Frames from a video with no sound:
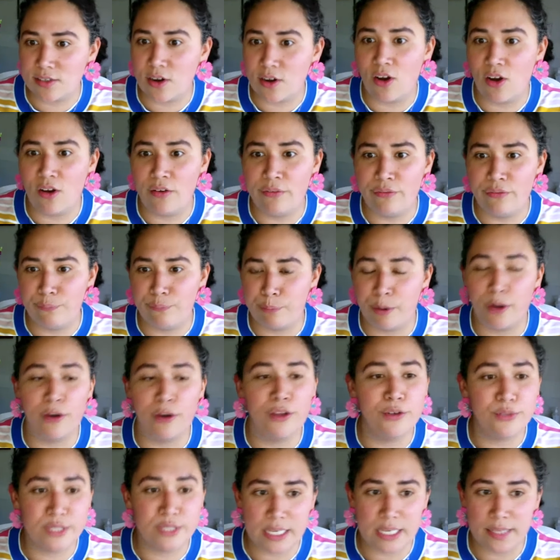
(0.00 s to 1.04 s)
of
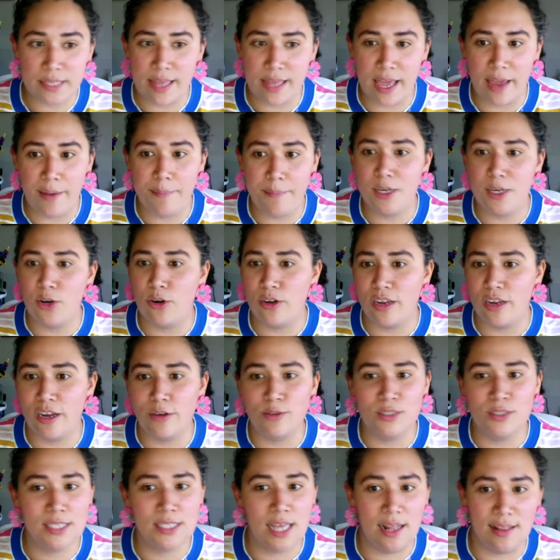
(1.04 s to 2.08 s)
producing them in order to
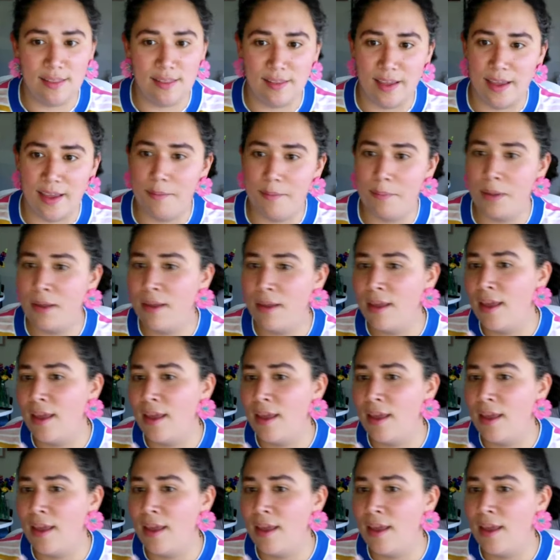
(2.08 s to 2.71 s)
sell them